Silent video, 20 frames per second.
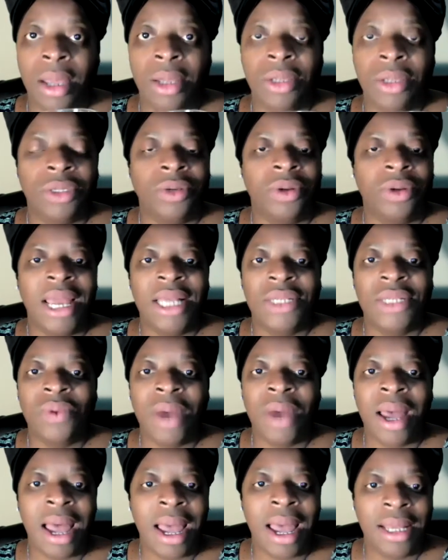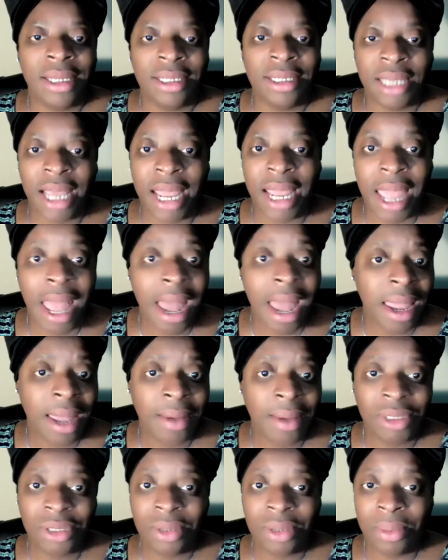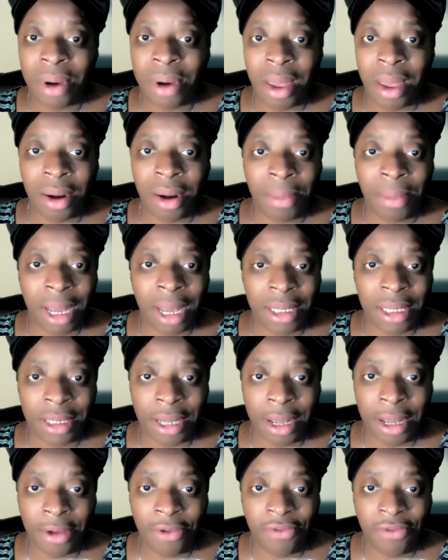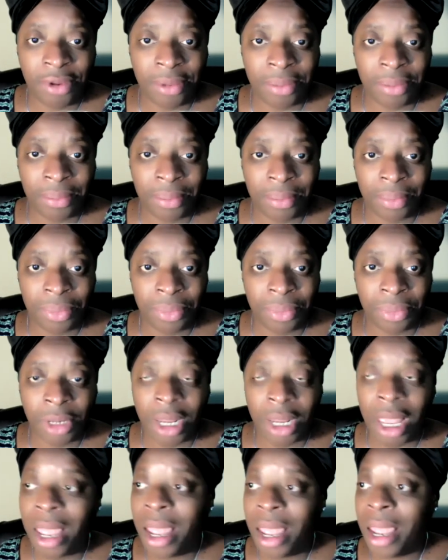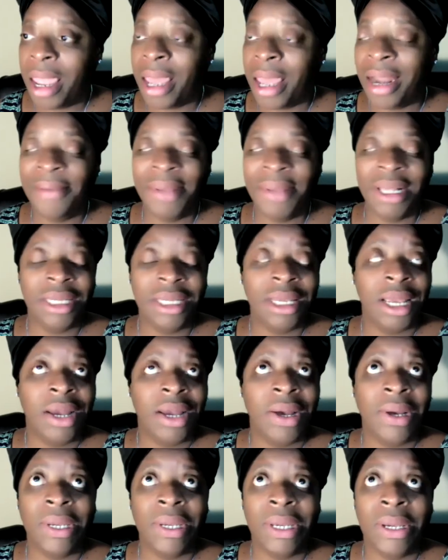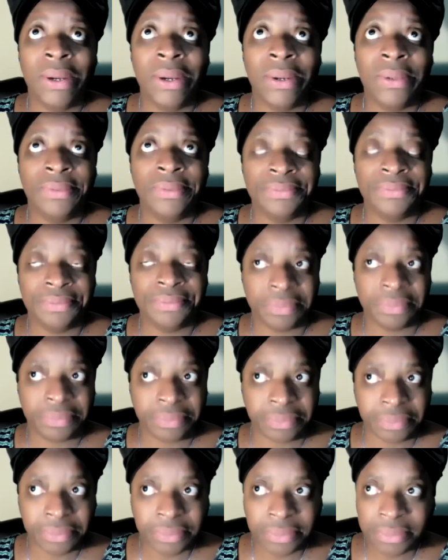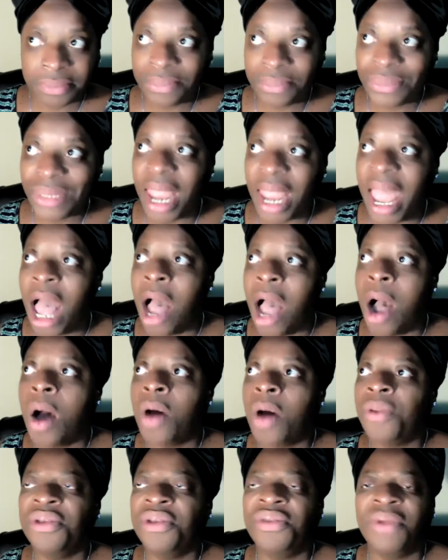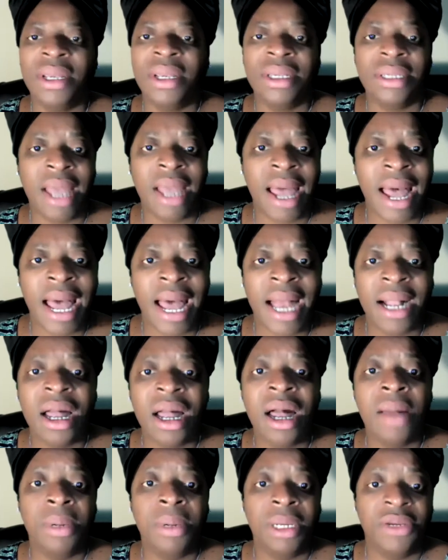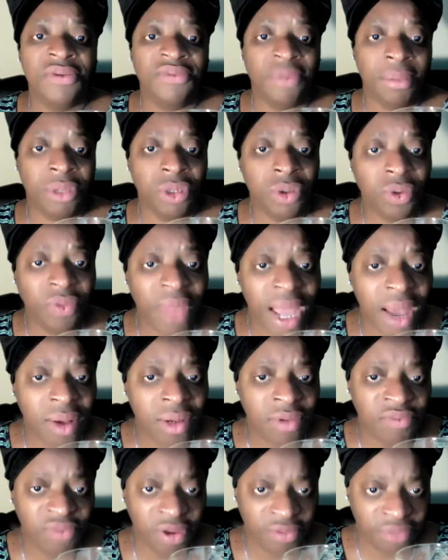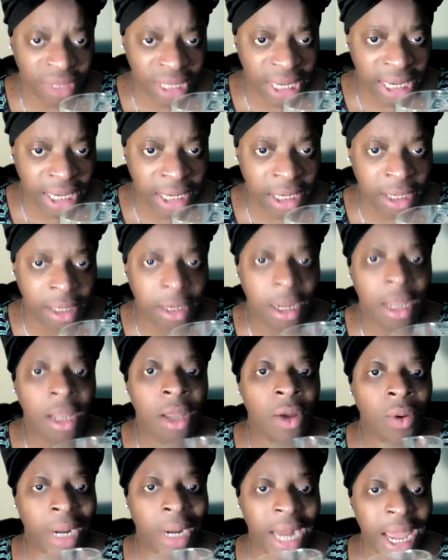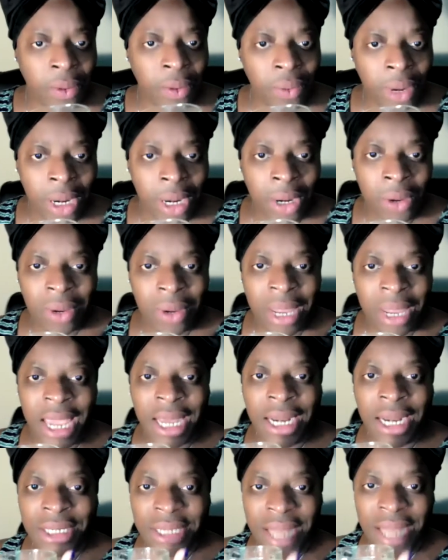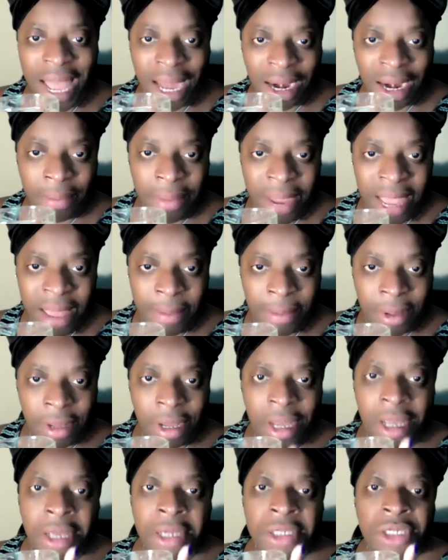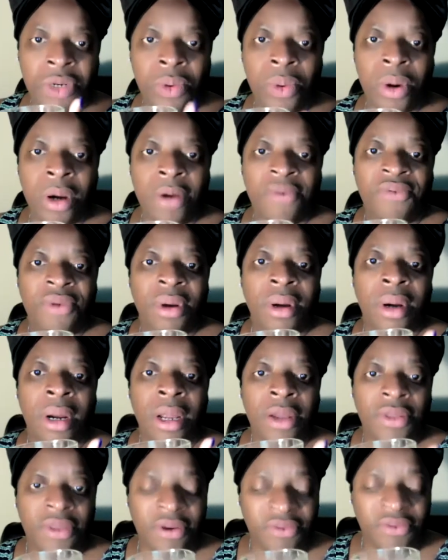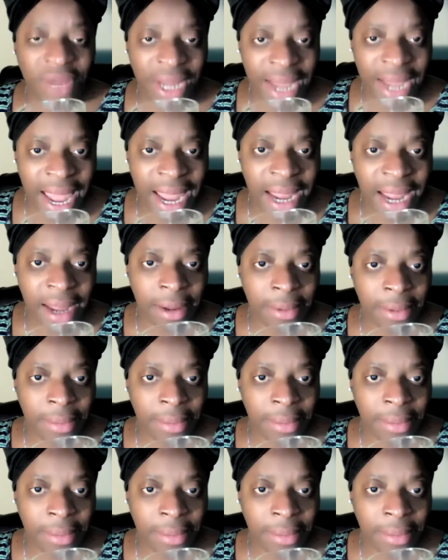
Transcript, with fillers: So that's why I say I am so proud of myself. And let me tell you, all the things that I accomplished from 2015 when I relocated to Alabama to work for the VA.